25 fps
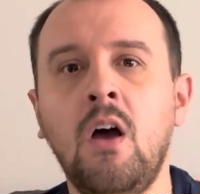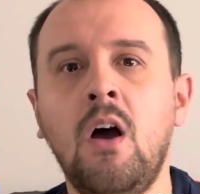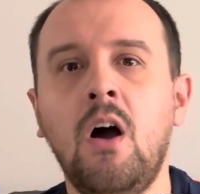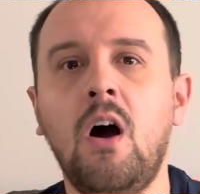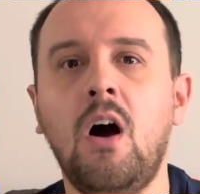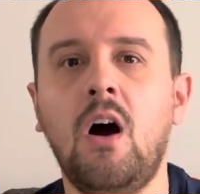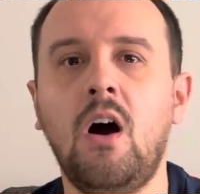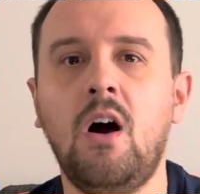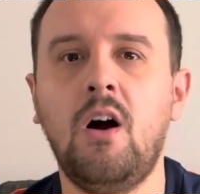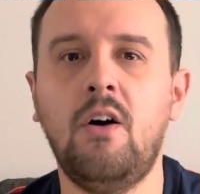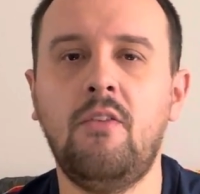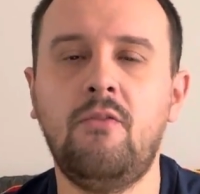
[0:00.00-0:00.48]

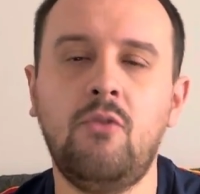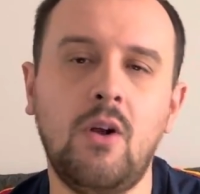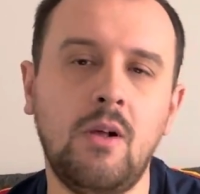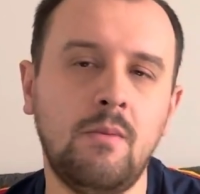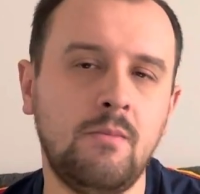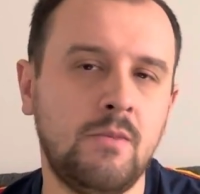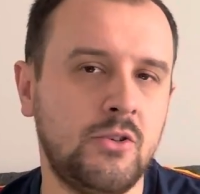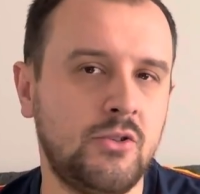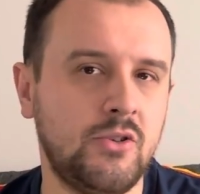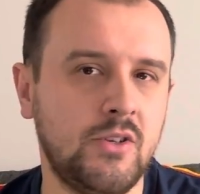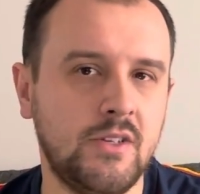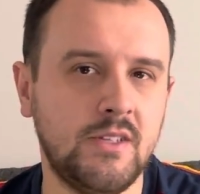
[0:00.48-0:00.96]
of Real
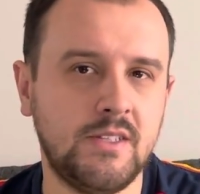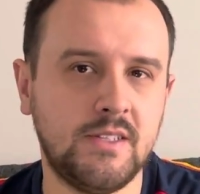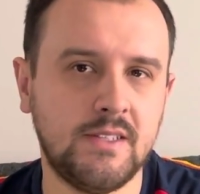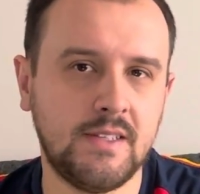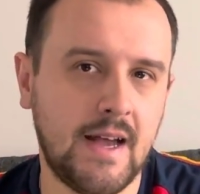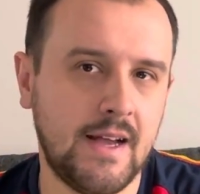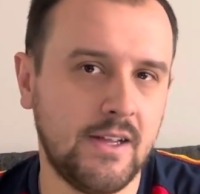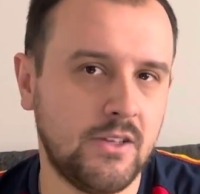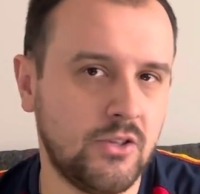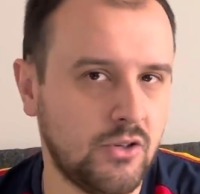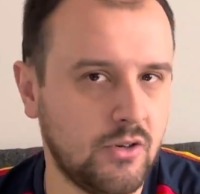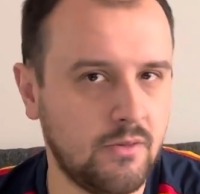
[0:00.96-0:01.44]
Madrid's
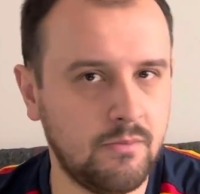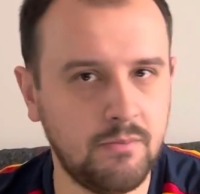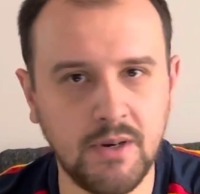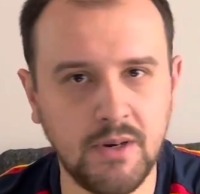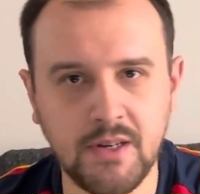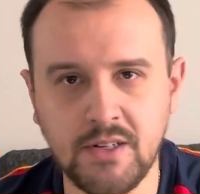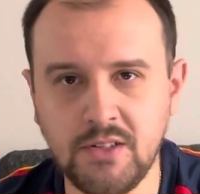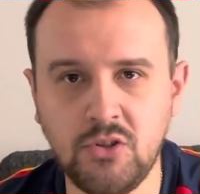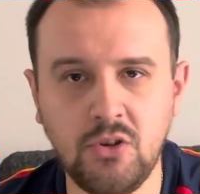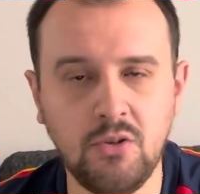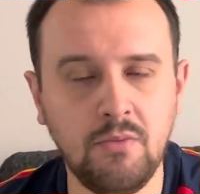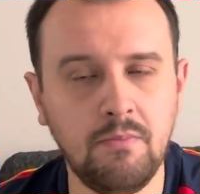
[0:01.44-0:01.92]
stature
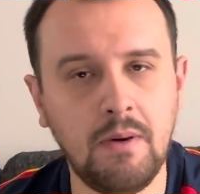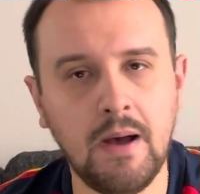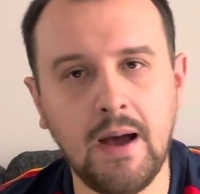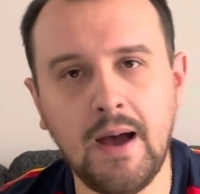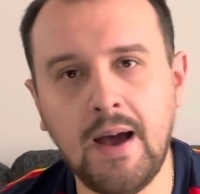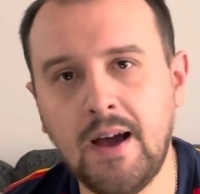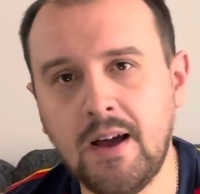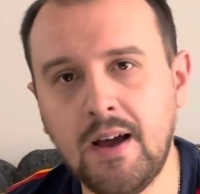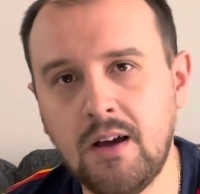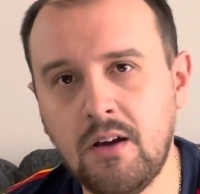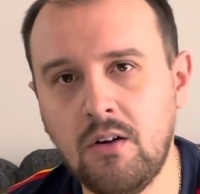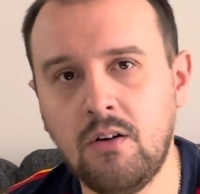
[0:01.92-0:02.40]
brings you
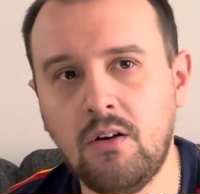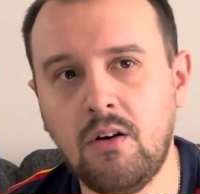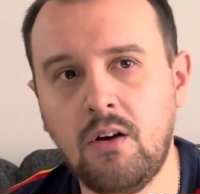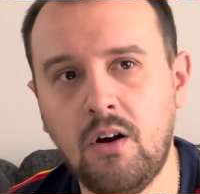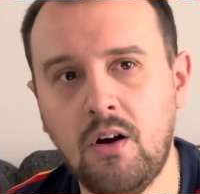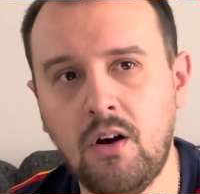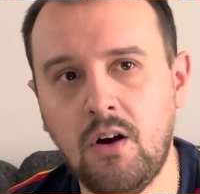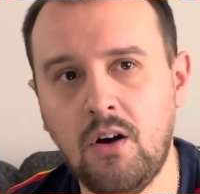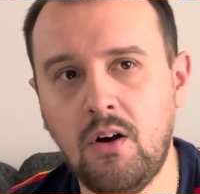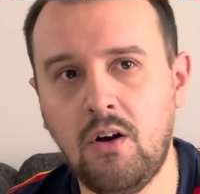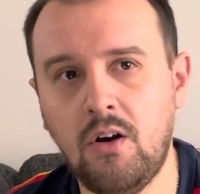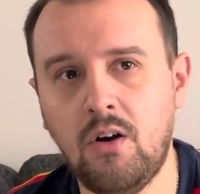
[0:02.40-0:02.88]
back
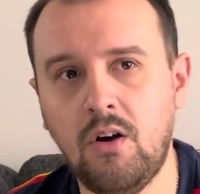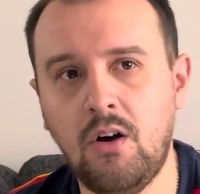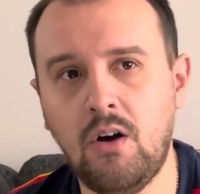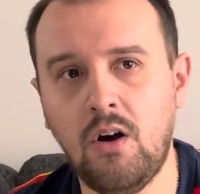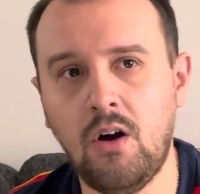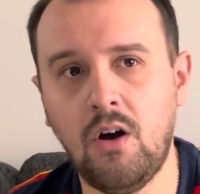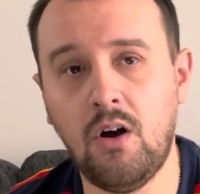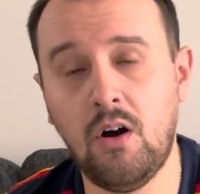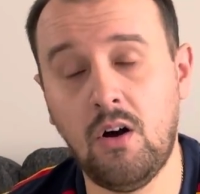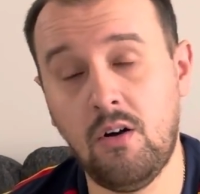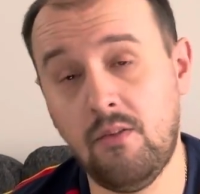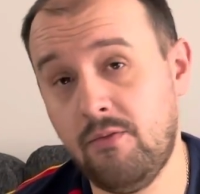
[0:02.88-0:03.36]

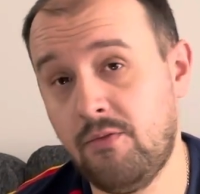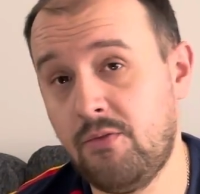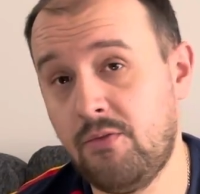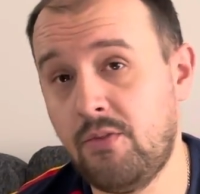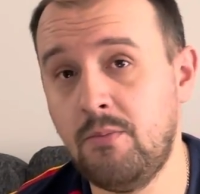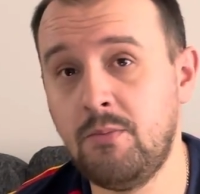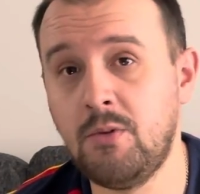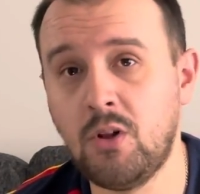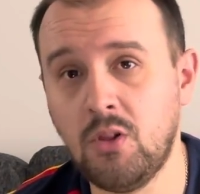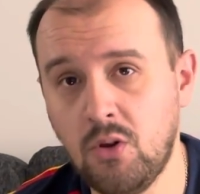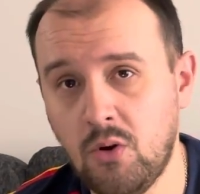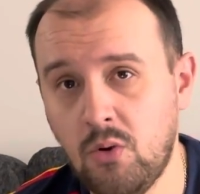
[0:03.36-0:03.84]
from
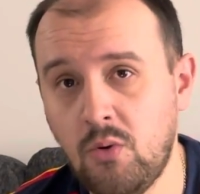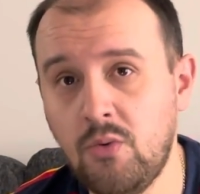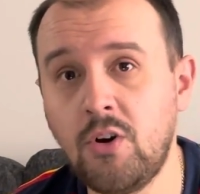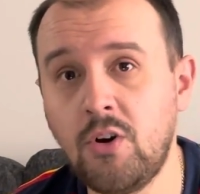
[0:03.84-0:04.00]
your loan